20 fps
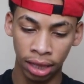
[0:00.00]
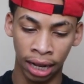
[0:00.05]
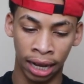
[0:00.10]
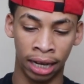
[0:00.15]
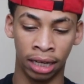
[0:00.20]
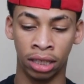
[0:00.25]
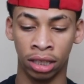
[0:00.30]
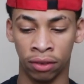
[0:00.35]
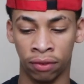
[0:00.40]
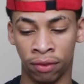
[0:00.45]

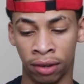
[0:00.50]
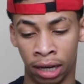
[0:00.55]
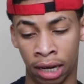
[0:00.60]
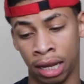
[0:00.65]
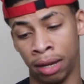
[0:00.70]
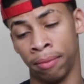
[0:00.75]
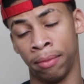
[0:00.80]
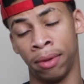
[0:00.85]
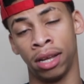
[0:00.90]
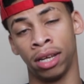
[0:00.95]
I just felt
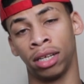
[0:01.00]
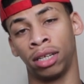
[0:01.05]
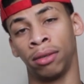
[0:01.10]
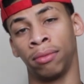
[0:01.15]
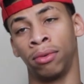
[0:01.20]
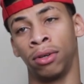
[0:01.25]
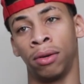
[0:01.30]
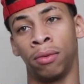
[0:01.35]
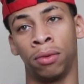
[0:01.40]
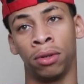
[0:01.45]
like me and
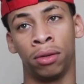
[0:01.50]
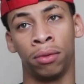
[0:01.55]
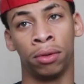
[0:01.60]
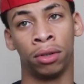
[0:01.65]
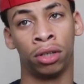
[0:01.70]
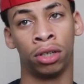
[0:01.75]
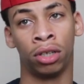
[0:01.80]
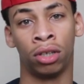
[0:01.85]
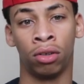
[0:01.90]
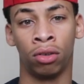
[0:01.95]
Sabrina, we were
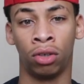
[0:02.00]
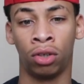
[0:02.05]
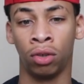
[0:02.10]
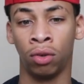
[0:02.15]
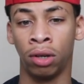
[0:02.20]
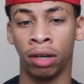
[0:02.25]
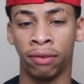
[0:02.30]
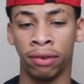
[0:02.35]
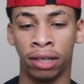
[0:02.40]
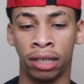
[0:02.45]
just on two
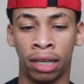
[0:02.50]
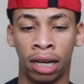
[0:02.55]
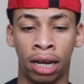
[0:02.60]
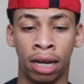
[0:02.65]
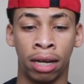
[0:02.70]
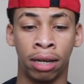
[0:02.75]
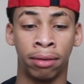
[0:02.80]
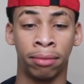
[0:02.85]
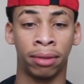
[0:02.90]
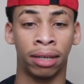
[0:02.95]
different
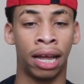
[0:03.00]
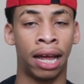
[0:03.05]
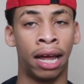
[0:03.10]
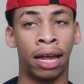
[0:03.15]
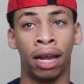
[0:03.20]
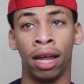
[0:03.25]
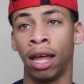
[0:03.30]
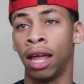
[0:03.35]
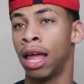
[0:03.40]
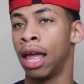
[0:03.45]
times.
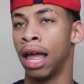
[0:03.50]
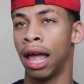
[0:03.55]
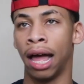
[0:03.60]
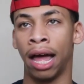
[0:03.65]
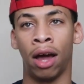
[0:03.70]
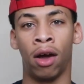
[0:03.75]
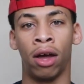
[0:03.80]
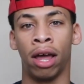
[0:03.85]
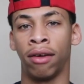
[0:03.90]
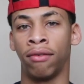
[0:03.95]
I
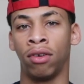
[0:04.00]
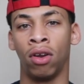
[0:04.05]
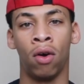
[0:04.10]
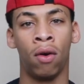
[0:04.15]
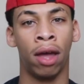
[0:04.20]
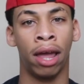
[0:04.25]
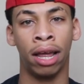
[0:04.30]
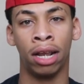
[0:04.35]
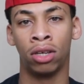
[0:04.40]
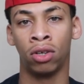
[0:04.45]
don't have no
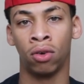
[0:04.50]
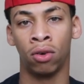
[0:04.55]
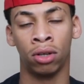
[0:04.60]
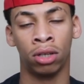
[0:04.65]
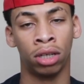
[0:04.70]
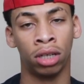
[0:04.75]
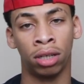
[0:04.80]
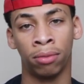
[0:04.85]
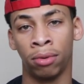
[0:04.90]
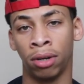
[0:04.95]
hate towards
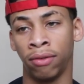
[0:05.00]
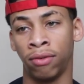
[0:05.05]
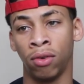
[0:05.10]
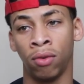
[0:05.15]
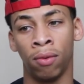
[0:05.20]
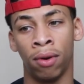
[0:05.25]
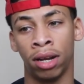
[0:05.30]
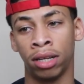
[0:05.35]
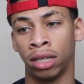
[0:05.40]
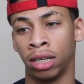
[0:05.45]
her, Sabrina. If you're
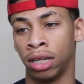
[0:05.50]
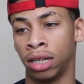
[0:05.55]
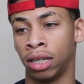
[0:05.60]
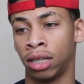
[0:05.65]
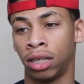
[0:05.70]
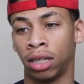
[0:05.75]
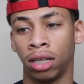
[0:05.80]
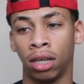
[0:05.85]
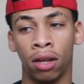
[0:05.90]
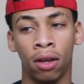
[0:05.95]
watching
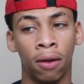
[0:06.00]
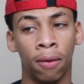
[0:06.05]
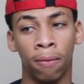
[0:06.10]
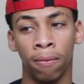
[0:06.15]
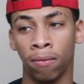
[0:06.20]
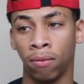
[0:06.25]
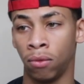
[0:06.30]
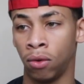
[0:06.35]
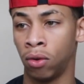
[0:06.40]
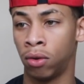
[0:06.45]
this,
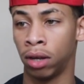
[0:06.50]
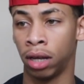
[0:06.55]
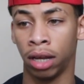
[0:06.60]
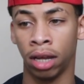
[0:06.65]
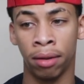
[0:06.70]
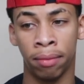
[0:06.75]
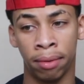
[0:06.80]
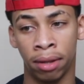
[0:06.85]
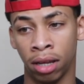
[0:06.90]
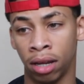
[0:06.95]
you can
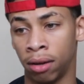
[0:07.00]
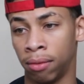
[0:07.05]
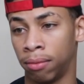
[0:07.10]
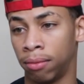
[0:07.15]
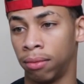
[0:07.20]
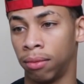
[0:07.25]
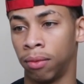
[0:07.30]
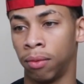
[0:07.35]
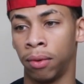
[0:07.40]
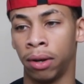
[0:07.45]
hit me up
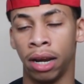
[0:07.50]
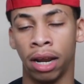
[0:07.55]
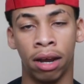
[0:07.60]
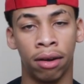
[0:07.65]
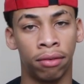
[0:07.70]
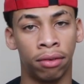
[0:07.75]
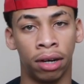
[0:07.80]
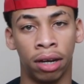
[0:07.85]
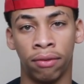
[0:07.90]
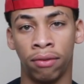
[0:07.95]

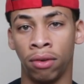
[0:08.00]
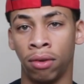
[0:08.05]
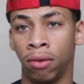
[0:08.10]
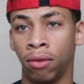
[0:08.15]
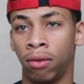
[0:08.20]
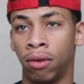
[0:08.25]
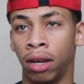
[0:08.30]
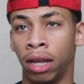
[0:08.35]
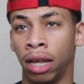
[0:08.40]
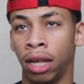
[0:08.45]
whenever, if you
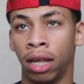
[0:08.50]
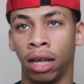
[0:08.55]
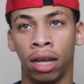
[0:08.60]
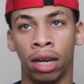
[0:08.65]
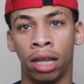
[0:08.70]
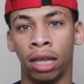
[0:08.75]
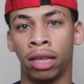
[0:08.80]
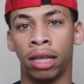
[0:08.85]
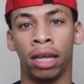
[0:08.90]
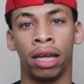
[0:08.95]
need
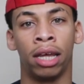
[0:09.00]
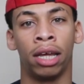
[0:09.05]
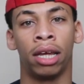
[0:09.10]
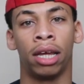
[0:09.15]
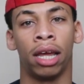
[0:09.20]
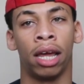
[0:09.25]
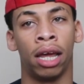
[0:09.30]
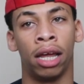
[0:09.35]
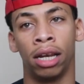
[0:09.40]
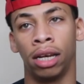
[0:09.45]
anything,
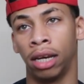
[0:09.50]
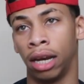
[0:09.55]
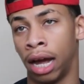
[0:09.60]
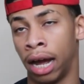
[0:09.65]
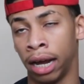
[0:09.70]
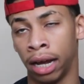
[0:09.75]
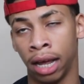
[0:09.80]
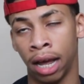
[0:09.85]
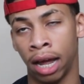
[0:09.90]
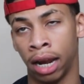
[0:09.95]
and
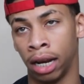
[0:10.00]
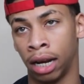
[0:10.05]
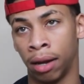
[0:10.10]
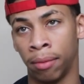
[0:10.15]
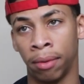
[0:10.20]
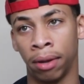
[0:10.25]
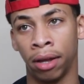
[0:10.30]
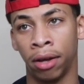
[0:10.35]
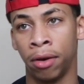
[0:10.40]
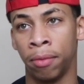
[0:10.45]
I got it, I'm
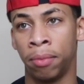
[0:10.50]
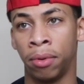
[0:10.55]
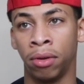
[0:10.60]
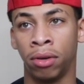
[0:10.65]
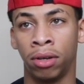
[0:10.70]
gonna help you.